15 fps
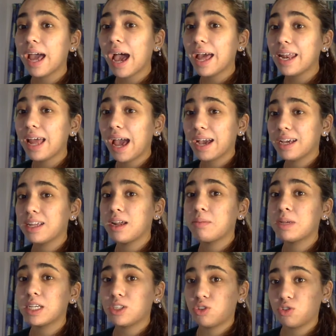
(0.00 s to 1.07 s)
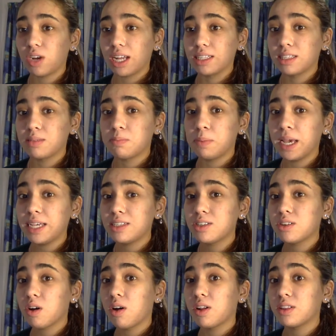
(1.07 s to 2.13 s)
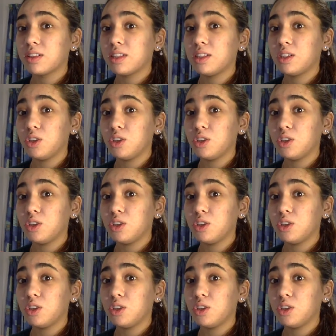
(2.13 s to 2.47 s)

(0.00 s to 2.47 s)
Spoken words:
and academic strengths based on